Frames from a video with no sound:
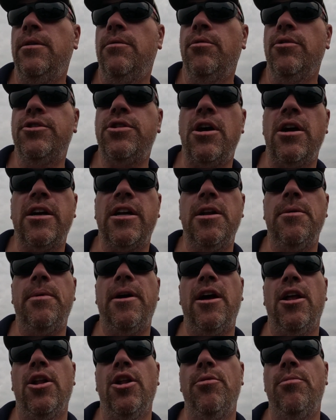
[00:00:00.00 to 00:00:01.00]
we're talking
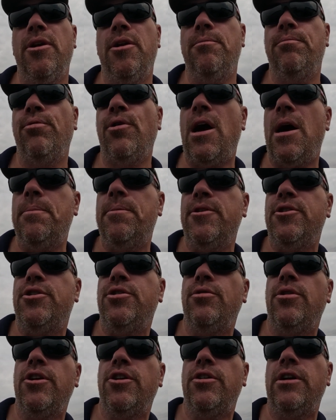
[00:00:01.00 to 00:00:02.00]
about aluminum prop at
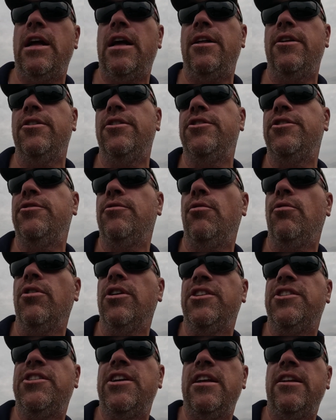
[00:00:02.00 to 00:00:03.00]
$200 or
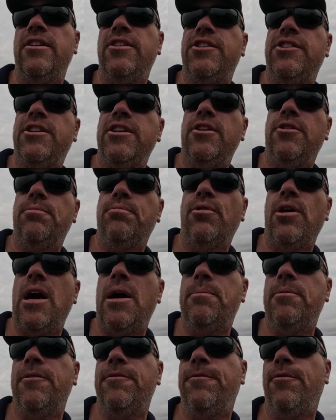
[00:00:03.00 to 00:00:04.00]
a stainless steel
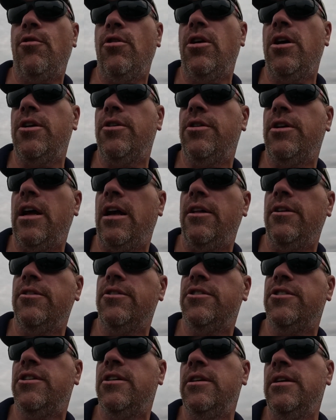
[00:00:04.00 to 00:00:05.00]
prop at
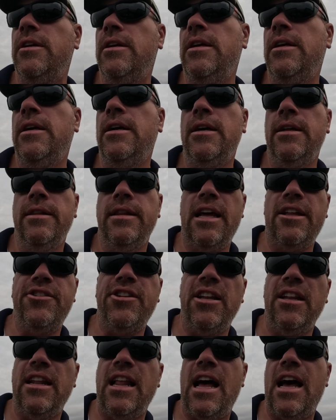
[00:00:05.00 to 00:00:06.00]
$400. That's
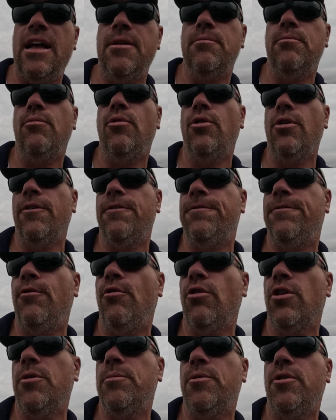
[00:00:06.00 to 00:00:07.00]
a lot more
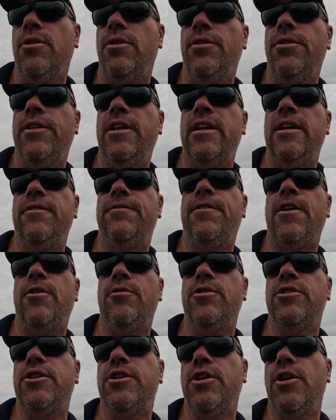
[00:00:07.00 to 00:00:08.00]
affordable than if I
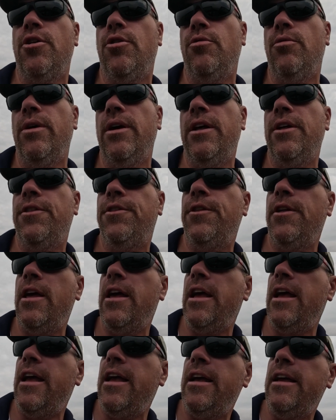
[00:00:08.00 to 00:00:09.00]
were to go with
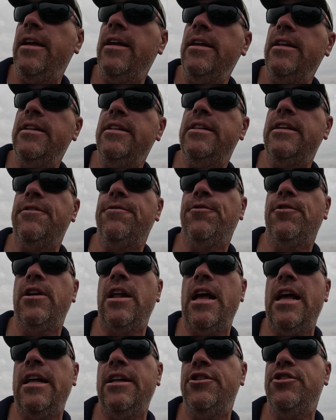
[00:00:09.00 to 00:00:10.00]
a
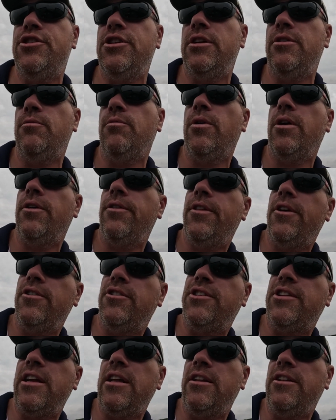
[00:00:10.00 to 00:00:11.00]
different engine where their
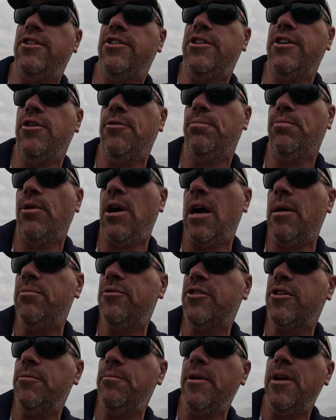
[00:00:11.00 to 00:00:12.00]
stainless steel
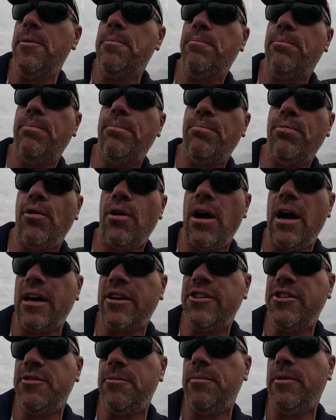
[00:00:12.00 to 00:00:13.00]
props could be
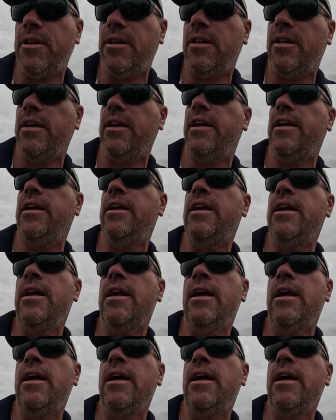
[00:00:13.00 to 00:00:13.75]
approximately